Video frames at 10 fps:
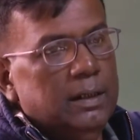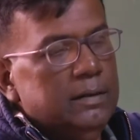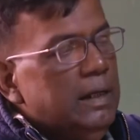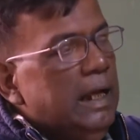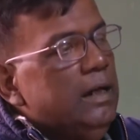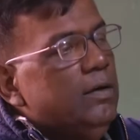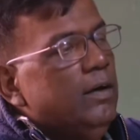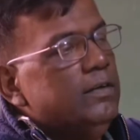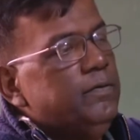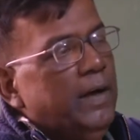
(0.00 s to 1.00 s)
Say L
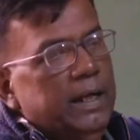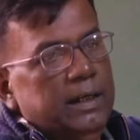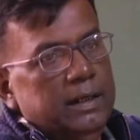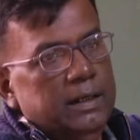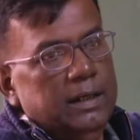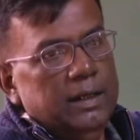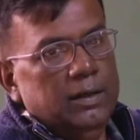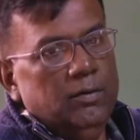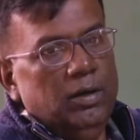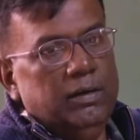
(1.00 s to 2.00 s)
cos phi
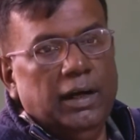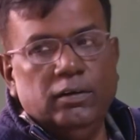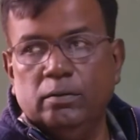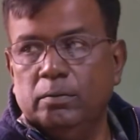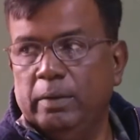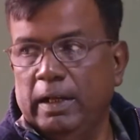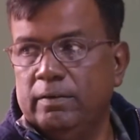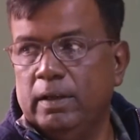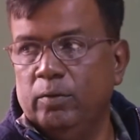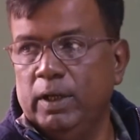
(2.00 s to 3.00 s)
will try to balance
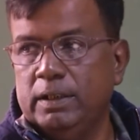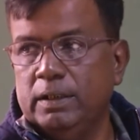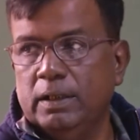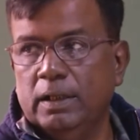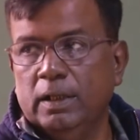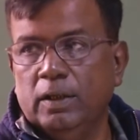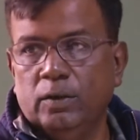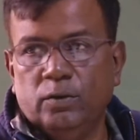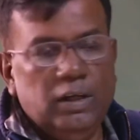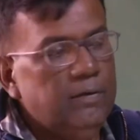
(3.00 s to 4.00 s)
the weight.
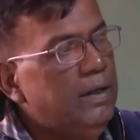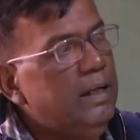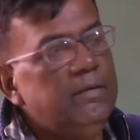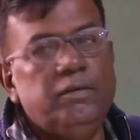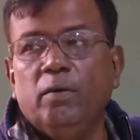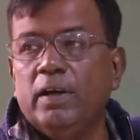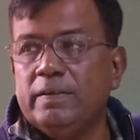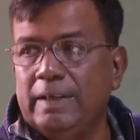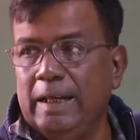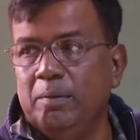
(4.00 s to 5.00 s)
So, if the lift was
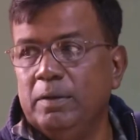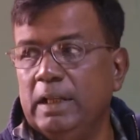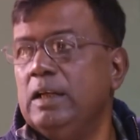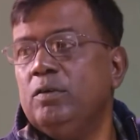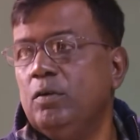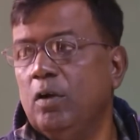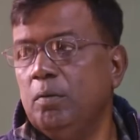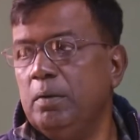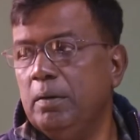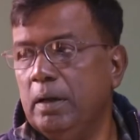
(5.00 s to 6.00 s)
same, then it would
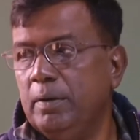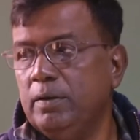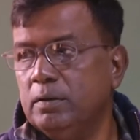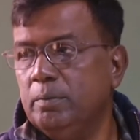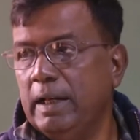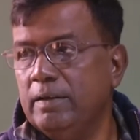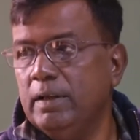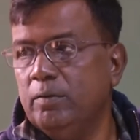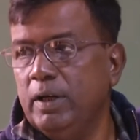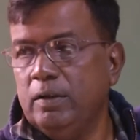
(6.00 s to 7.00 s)
not be able to balance
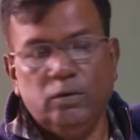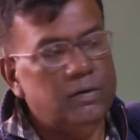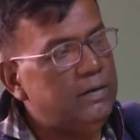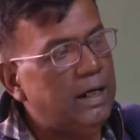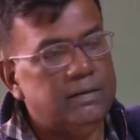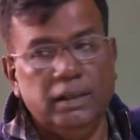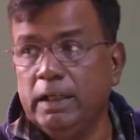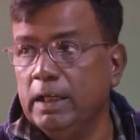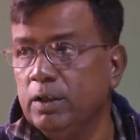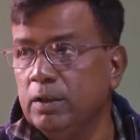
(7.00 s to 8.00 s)
the weight. It will start
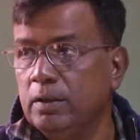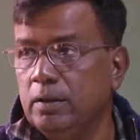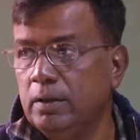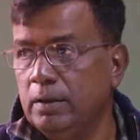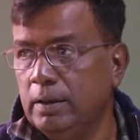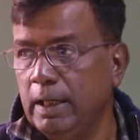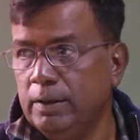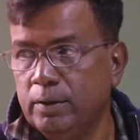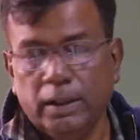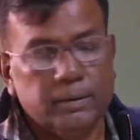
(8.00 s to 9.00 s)
sinking, right?
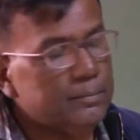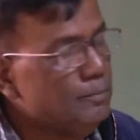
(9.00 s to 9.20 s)
Okay.